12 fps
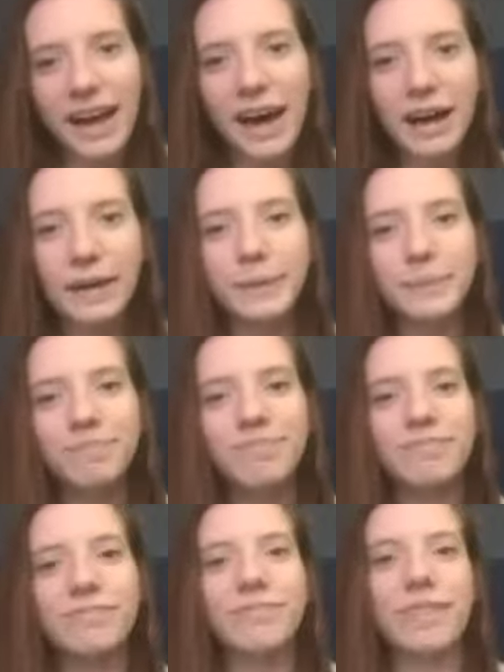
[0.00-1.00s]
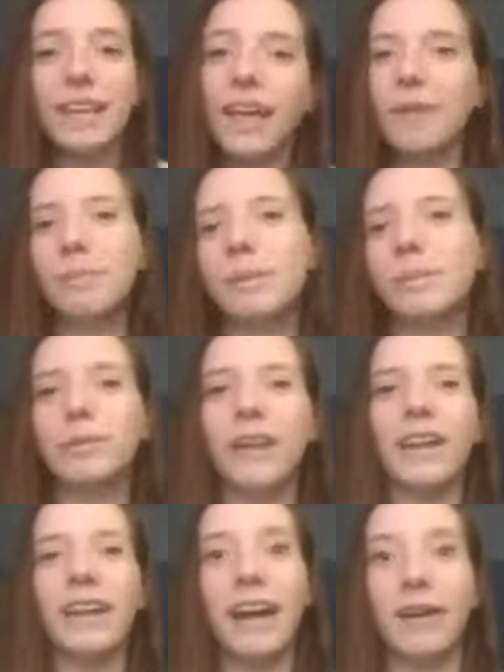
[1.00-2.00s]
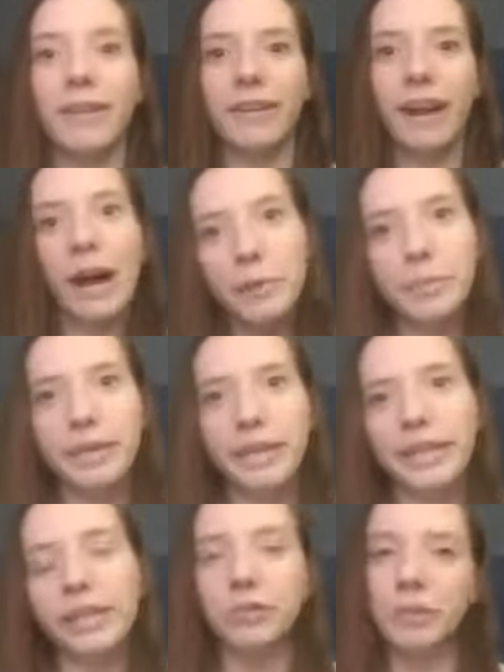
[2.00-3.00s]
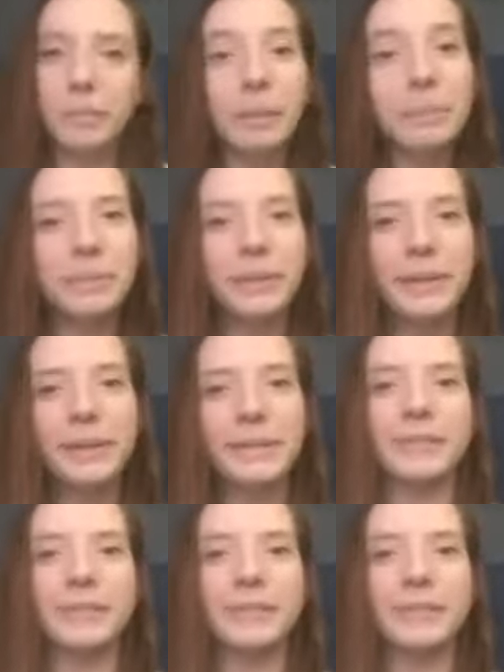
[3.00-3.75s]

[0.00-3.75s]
A lot of people right now are helping so many people.